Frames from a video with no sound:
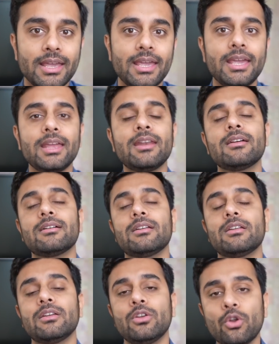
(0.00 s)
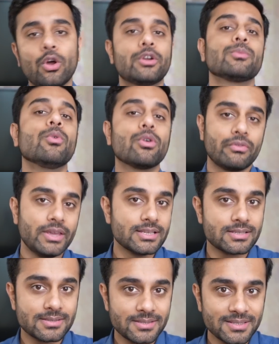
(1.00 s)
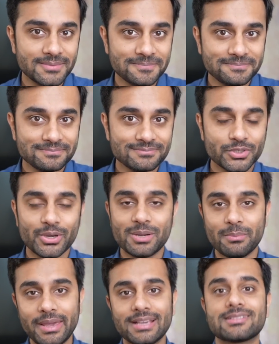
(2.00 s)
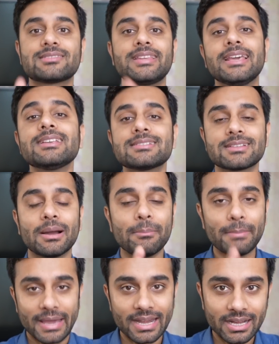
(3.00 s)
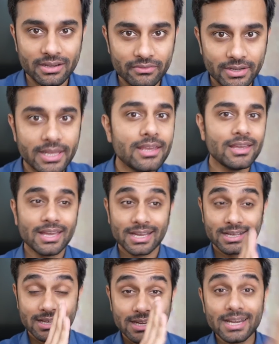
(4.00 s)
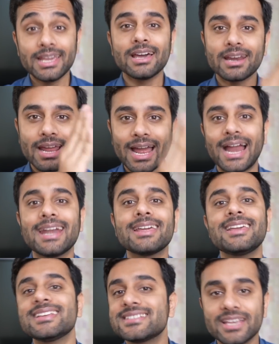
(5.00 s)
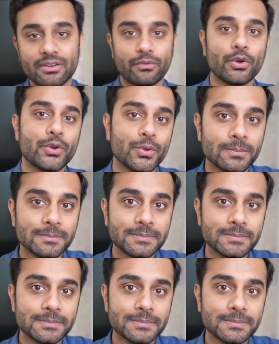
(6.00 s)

in lot more ways. So it makes things comparatively clear and easier for you.